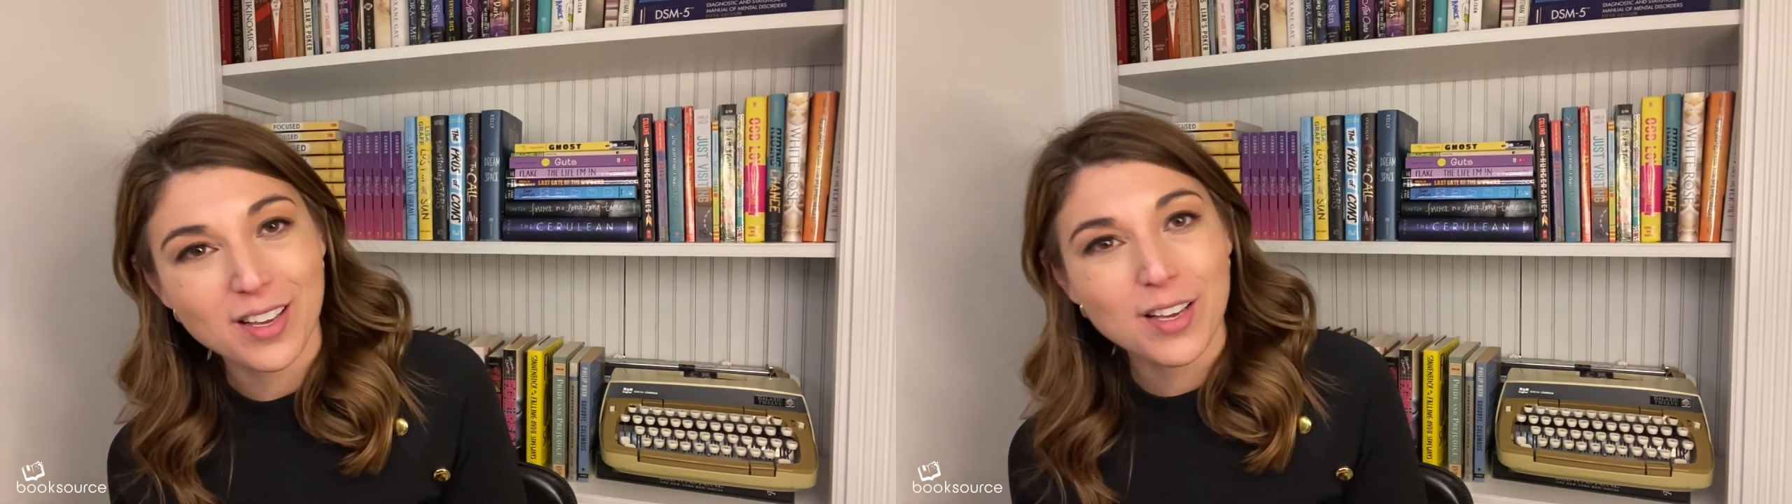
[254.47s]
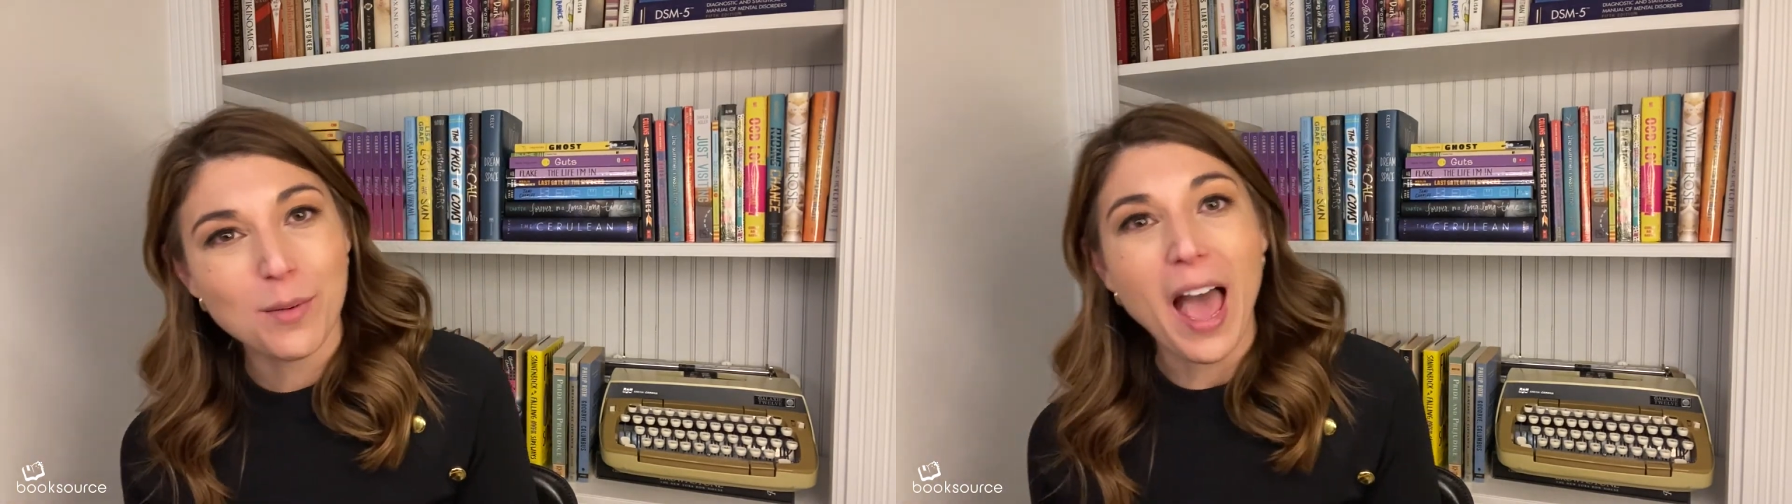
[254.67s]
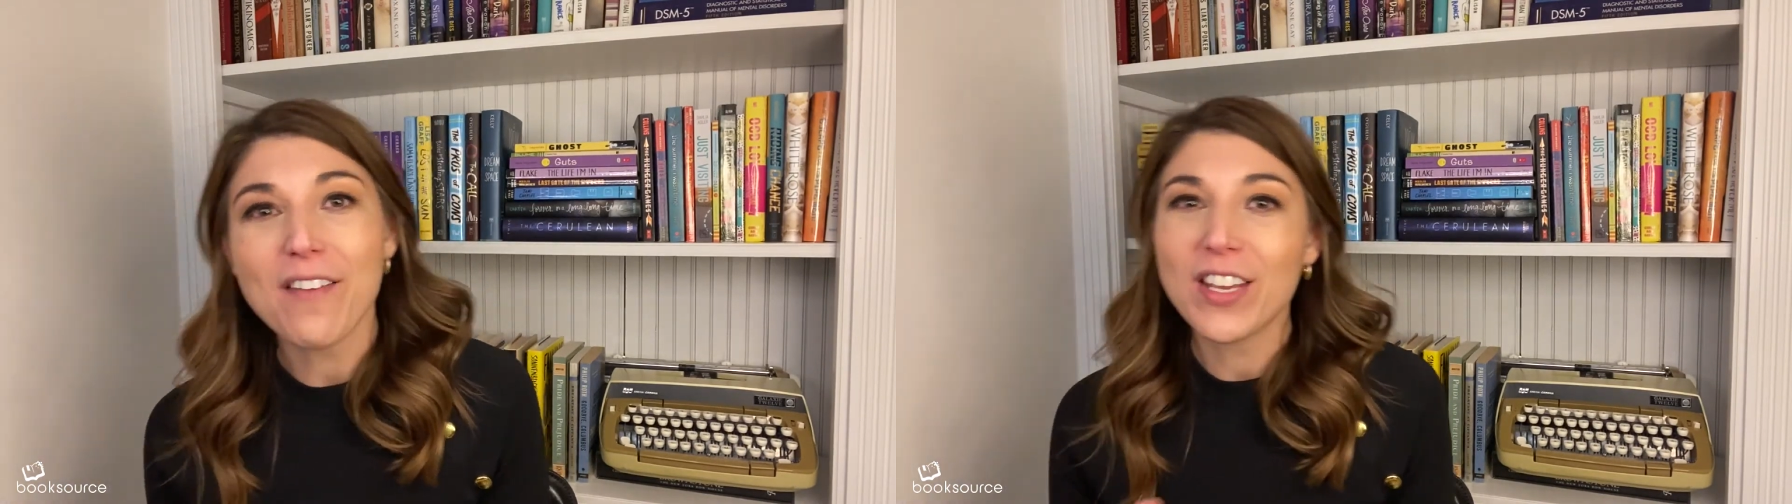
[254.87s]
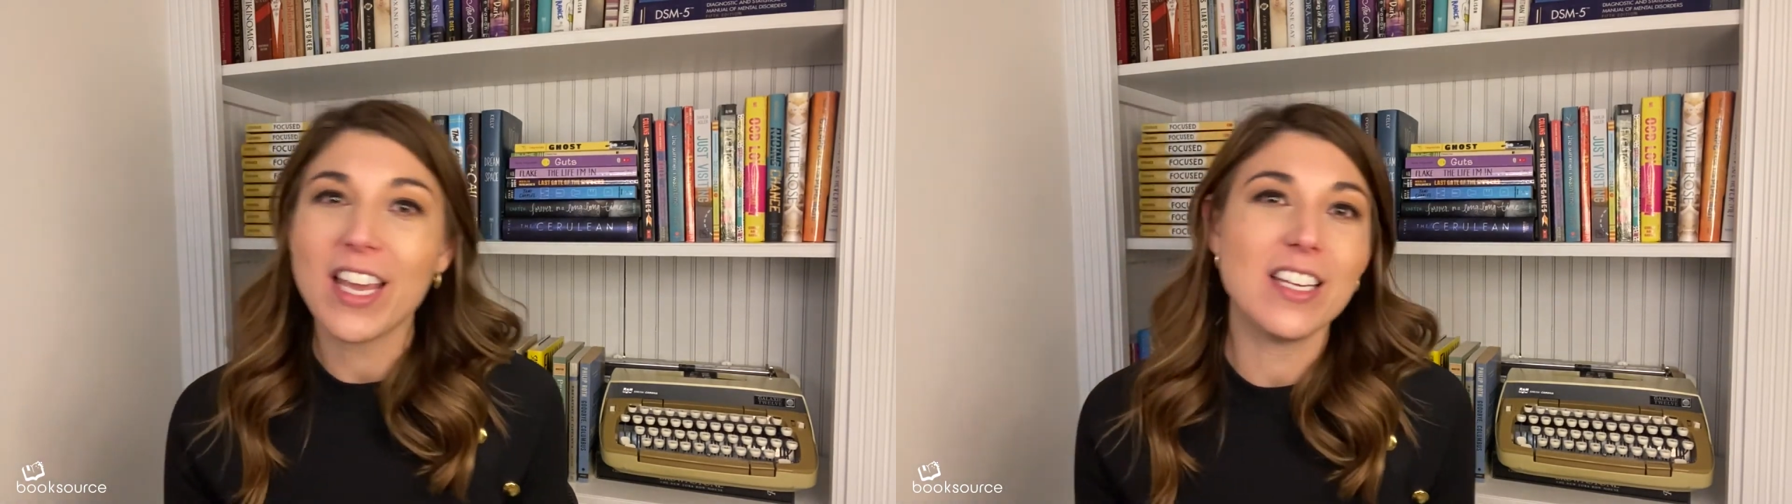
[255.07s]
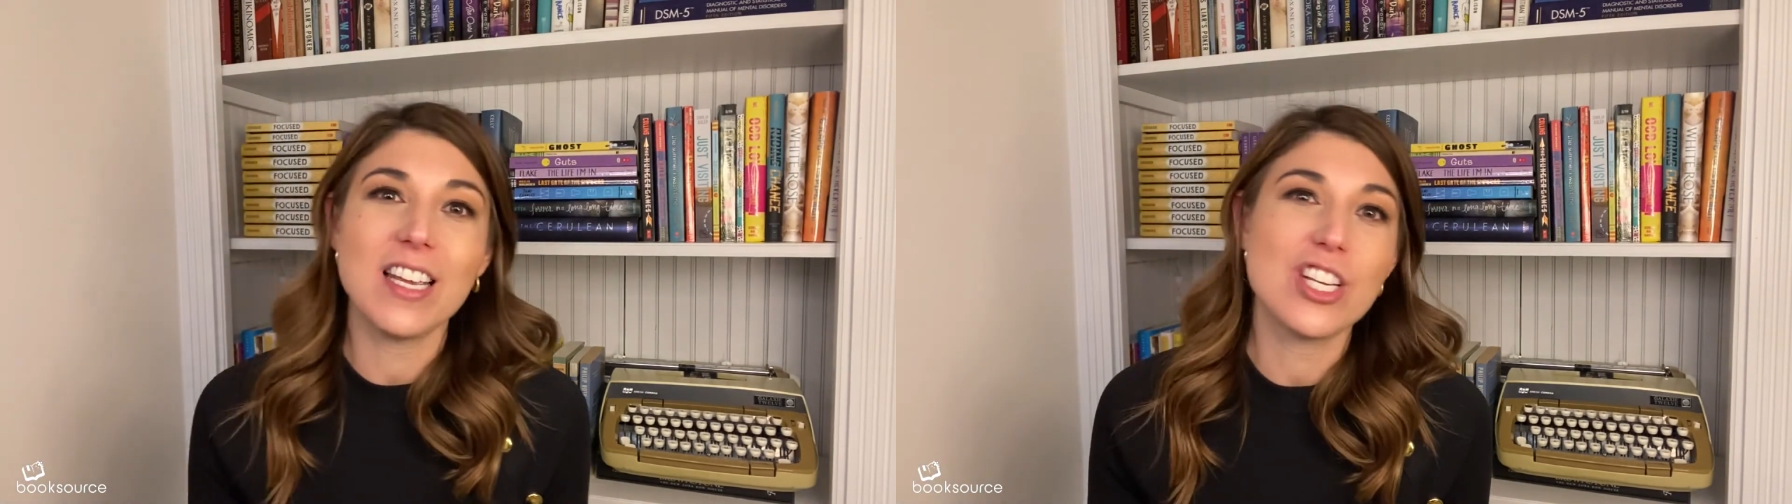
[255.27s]
Having
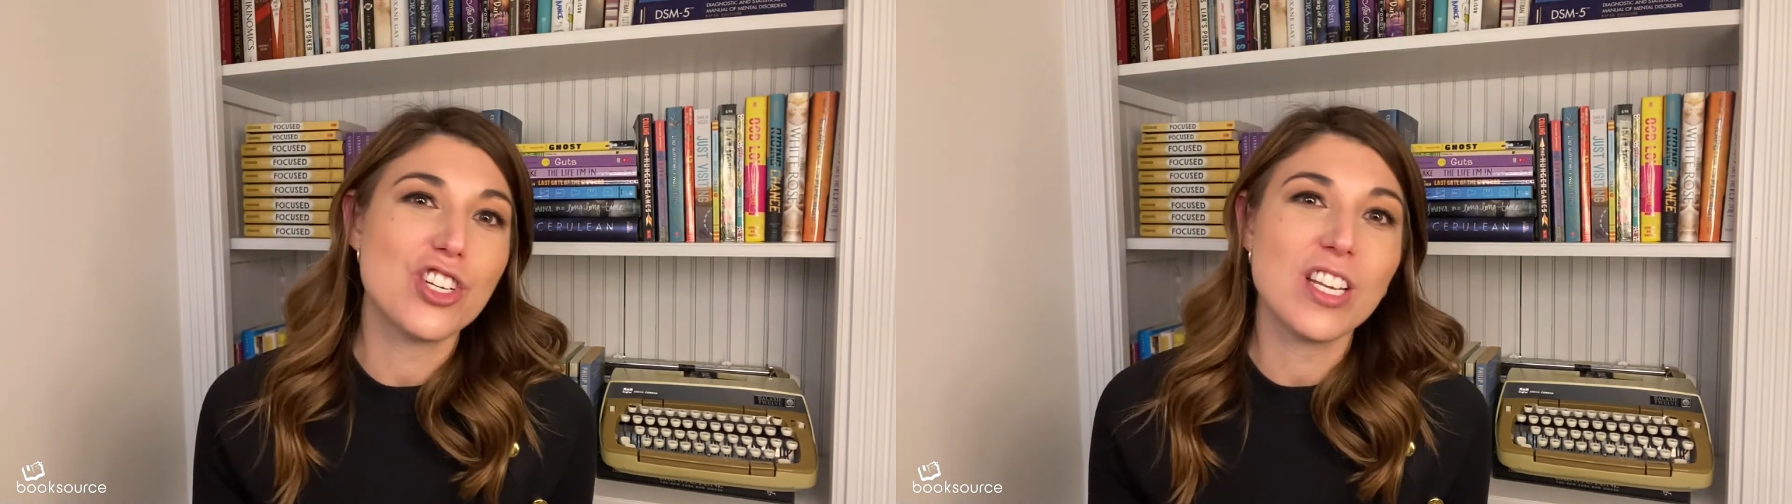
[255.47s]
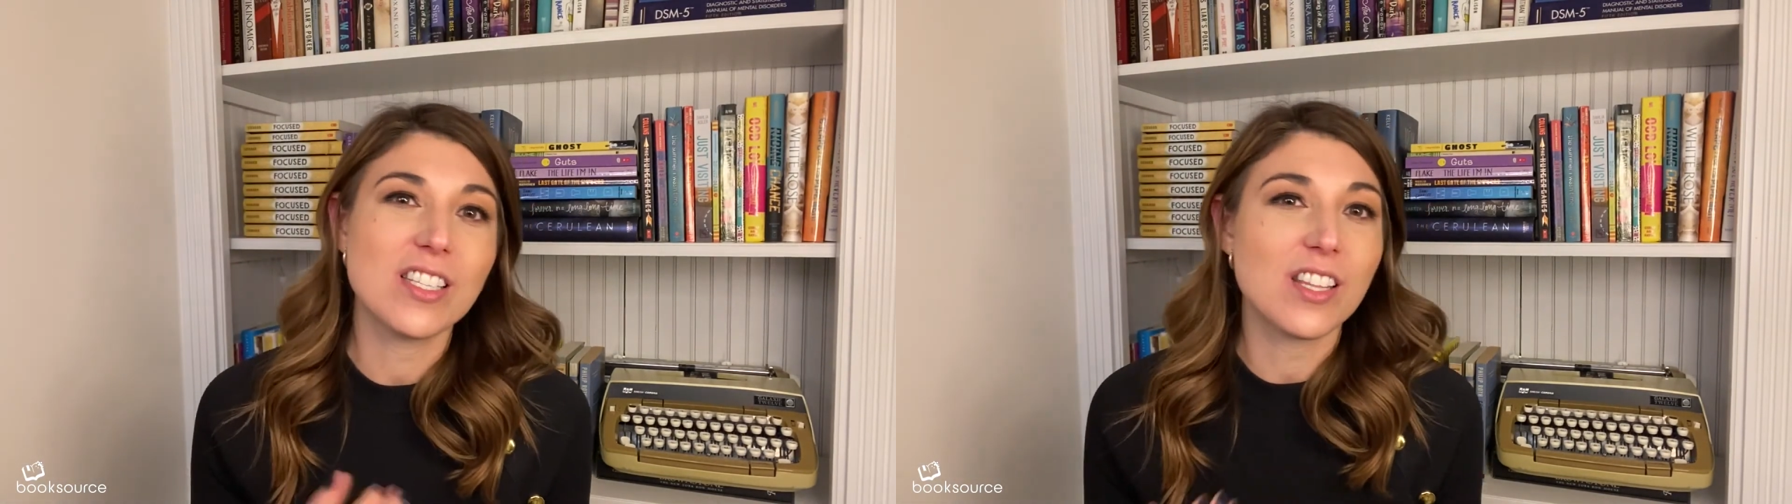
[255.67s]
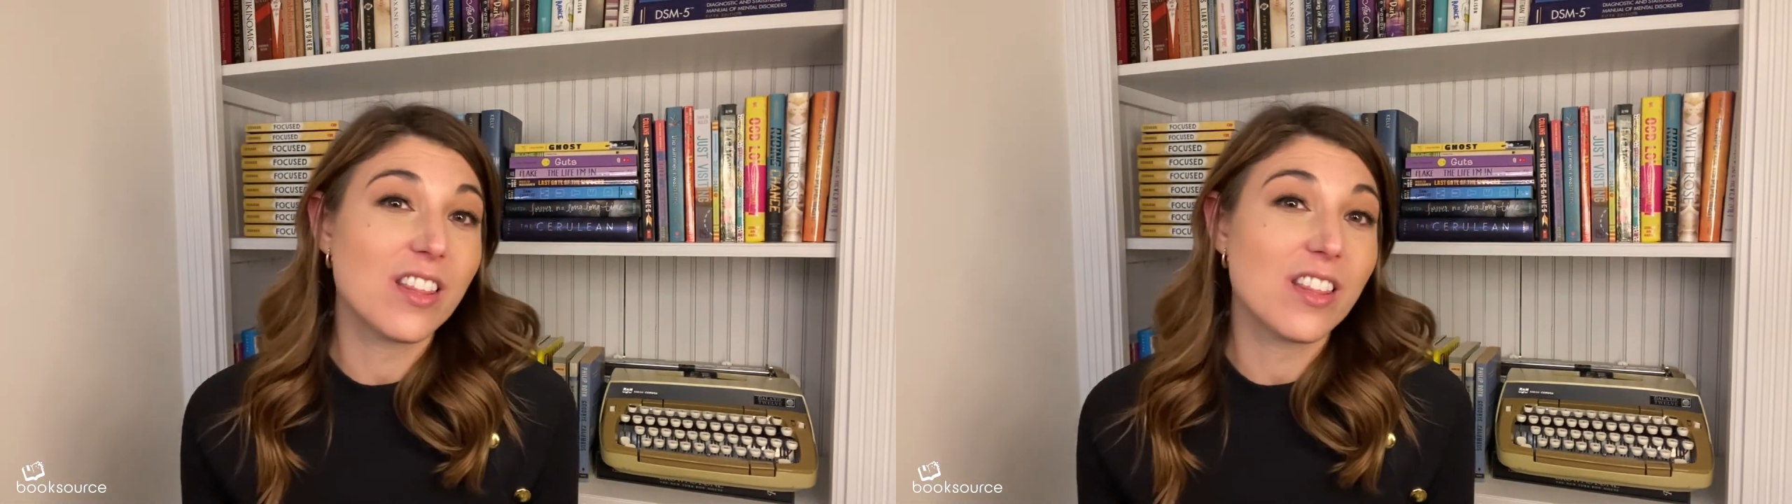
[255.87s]
ADHD is it's the